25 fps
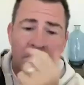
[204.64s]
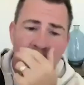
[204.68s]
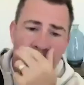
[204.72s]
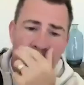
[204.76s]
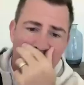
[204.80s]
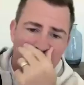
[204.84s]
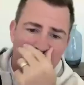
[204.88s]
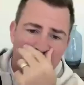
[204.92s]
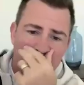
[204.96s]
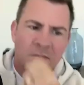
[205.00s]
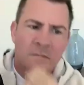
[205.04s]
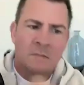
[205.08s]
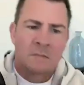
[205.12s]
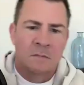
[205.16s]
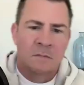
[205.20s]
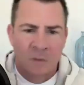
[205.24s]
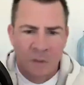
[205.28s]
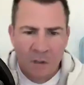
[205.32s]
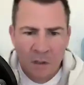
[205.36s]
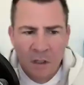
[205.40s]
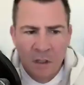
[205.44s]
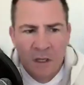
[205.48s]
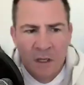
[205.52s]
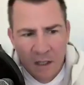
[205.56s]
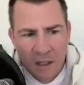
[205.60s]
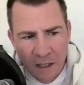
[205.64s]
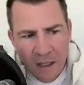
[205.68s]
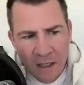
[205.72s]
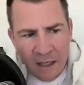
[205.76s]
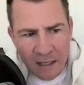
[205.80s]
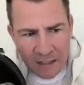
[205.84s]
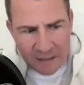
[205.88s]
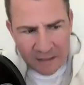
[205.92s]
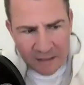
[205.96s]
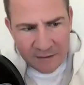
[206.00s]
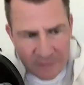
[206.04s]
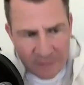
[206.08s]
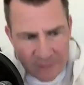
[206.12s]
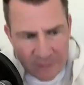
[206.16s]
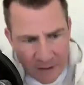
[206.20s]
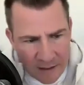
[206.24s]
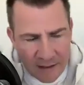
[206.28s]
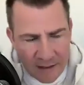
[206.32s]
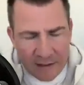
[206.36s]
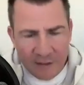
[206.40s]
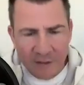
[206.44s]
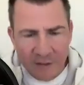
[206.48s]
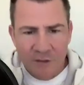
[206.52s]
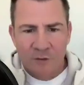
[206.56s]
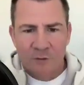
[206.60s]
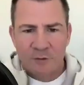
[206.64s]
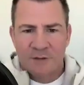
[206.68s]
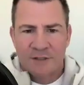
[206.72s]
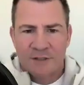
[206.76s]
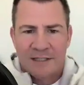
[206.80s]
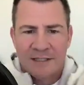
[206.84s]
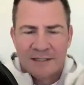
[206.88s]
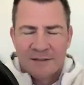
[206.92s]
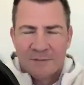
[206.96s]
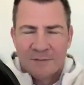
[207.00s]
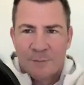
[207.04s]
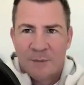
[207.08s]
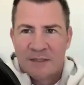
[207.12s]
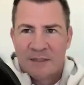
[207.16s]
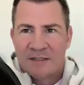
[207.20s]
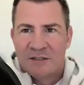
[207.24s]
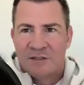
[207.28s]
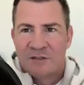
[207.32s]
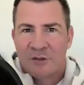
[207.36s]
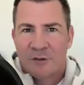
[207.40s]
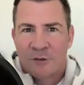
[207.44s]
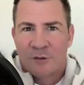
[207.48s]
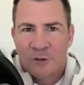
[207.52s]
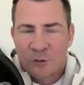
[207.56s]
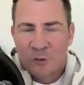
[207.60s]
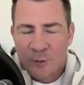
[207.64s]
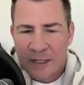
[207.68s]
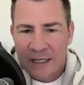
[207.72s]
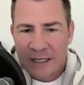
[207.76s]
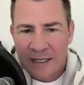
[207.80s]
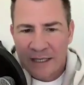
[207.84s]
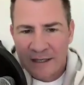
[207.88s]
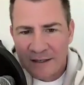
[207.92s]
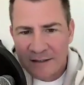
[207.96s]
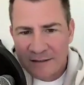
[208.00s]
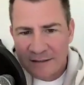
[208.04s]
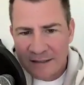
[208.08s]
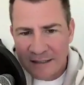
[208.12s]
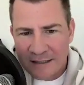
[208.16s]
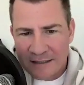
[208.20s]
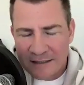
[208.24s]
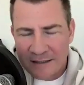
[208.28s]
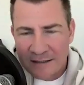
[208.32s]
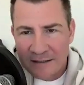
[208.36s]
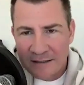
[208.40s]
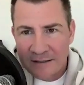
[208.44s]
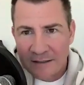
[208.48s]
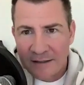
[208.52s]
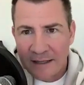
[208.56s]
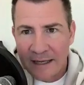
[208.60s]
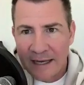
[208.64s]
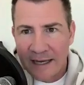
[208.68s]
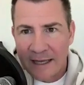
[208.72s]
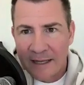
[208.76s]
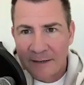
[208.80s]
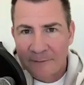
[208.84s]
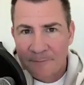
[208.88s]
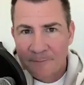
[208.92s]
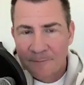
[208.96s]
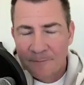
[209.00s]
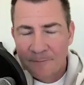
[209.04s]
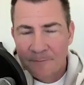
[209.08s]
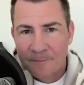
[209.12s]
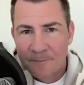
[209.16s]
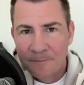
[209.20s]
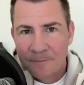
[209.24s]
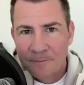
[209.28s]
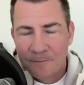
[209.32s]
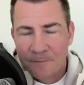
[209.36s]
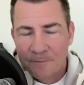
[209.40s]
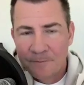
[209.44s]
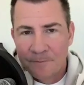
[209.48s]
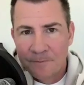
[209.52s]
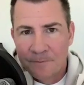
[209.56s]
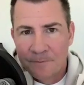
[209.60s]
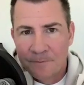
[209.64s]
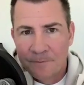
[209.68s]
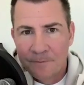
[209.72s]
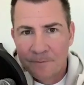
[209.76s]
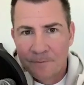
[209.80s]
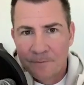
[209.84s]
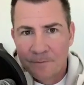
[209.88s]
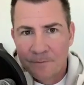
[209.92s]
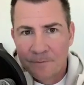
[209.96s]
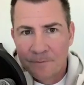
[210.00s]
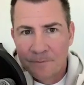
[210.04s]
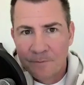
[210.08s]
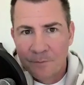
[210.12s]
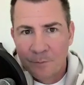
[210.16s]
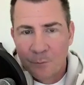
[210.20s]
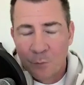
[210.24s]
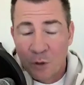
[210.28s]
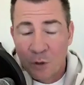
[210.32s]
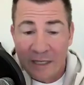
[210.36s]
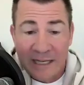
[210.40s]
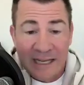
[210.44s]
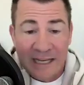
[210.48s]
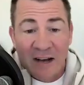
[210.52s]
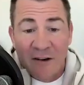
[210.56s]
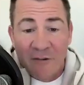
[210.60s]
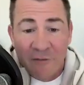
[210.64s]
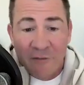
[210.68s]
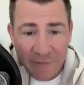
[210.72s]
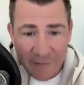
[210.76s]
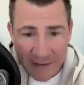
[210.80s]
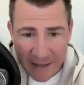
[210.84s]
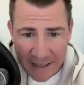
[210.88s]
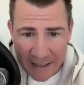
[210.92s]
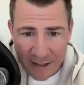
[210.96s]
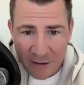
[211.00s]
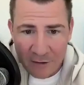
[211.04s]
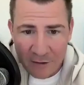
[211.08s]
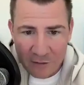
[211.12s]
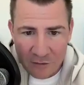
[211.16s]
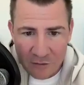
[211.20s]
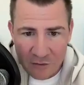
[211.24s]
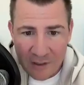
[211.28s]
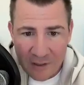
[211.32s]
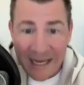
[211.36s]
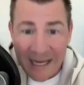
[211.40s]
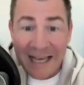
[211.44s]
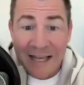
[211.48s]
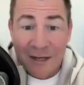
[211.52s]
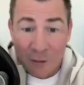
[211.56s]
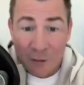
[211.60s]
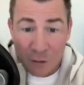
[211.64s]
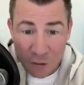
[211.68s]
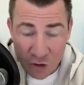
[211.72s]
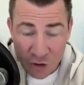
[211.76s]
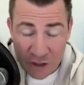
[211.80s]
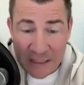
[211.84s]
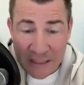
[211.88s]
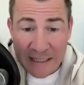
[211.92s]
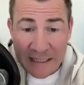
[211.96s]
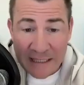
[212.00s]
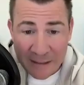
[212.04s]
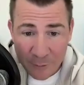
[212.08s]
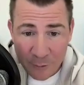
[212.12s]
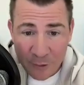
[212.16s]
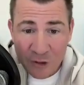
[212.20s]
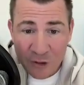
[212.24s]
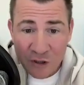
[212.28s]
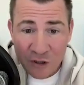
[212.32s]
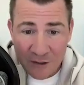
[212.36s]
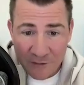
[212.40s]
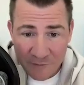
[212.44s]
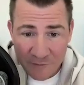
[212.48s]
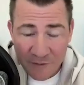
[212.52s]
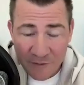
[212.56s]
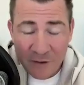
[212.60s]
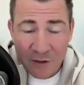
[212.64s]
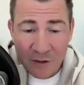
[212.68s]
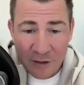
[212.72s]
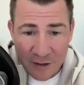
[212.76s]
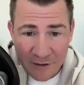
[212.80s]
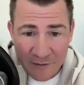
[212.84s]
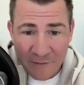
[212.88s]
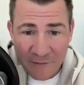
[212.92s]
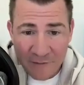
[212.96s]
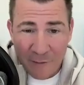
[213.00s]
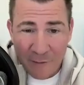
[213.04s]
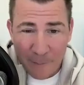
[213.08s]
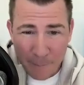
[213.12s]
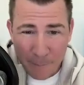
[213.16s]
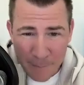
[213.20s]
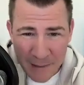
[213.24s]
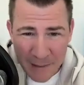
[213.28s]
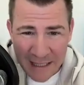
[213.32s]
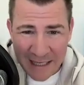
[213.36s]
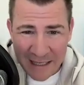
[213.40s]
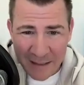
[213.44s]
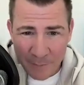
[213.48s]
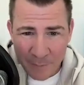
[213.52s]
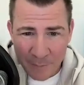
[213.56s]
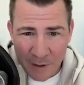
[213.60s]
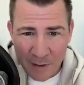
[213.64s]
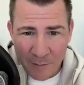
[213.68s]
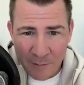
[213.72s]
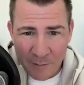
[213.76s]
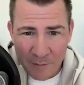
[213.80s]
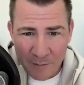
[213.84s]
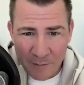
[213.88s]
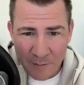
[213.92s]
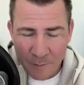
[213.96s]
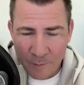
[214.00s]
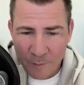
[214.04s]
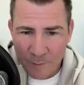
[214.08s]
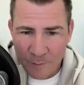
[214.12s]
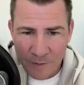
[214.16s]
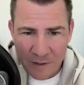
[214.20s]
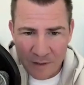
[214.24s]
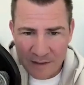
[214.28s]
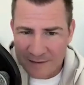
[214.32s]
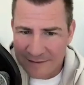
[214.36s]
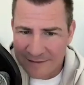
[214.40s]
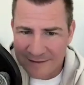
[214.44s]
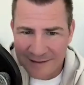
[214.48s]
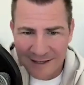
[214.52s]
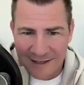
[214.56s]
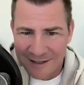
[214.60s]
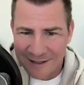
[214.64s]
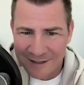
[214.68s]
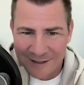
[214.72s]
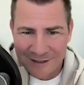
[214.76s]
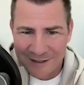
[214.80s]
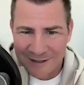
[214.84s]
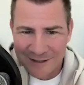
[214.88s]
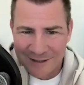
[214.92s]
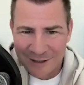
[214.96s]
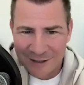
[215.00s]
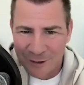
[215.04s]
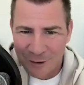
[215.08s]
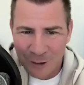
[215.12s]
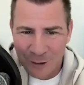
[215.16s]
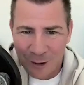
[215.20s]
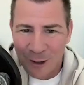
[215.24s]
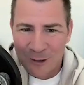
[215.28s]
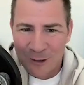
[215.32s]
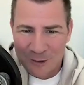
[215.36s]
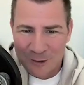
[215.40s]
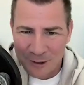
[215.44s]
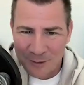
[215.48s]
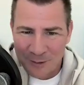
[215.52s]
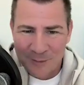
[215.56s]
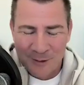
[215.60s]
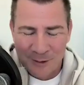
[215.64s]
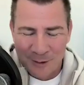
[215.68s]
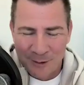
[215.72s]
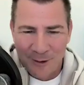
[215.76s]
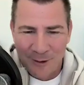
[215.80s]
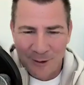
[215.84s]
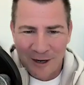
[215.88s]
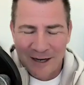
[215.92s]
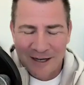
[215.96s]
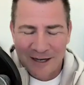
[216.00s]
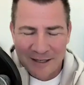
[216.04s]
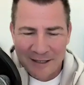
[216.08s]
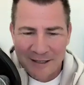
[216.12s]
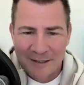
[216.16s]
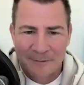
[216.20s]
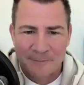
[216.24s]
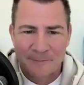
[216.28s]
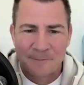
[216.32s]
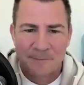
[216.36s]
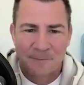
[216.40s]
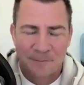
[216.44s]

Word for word: Mm. I, I do see as business owners, we can get addicted to that putting out fires energy, which can feel good for a minute, but it's mm-hmm. not a, you know, long term, it'll grind.